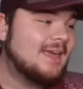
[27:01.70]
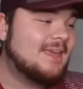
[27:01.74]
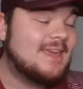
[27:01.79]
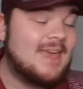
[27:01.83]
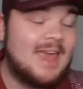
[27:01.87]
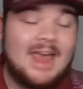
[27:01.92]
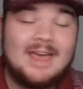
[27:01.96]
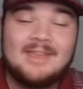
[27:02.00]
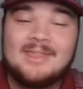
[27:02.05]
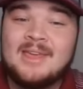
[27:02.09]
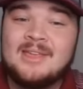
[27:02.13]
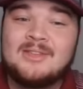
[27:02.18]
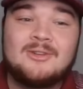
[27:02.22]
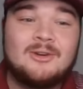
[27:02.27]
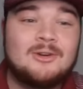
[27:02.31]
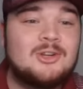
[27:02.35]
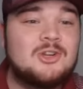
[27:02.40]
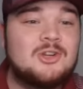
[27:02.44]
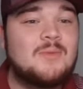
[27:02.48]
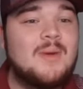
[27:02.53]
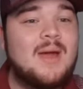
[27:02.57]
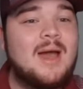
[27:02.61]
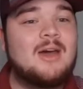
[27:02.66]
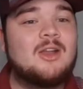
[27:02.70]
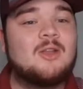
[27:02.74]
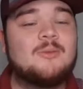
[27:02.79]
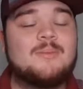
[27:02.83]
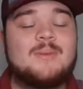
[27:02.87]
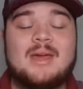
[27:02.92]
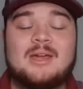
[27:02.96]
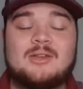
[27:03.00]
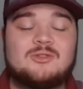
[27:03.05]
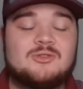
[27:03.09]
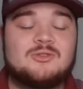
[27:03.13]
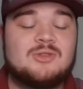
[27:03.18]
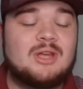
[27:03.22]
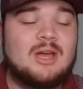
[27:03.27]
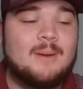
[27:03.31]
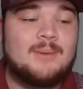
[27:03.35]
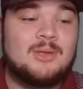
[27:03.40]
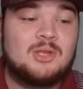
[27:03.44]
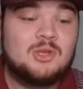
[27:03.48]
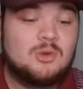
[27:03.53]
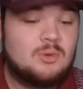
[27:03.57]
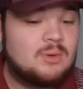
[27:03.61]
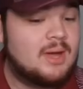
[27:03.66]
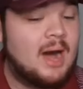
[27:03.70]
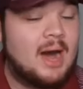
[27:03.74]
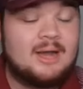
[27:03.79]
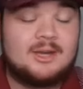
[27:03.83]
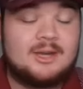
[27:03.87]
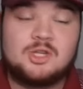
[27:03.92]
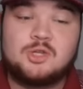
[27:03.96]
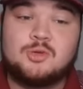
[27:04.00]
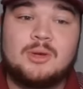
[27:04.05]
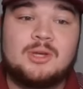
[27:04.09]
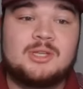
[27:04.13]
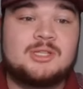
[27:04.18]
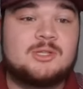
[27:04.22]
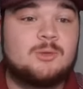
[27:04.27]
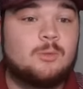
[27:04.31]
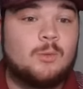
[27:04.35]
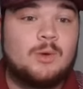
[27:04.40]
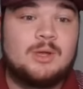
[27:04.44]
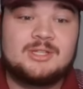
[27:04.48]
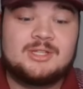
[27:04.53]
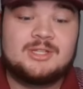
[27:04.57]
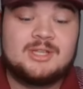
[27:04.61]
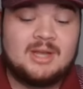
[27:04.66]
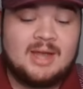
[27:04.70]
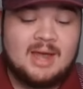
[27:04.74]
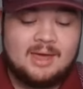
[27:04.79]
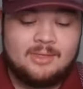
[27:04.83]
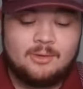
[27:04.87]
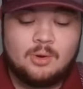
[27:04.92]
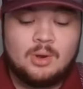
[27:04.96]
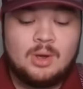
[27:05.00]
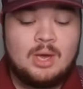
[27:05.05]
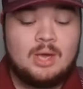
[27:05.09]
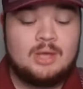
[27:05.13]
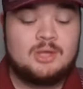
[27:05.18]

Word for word: Can they turn it around? It'll be interesting. I mean, you got to string some wins together.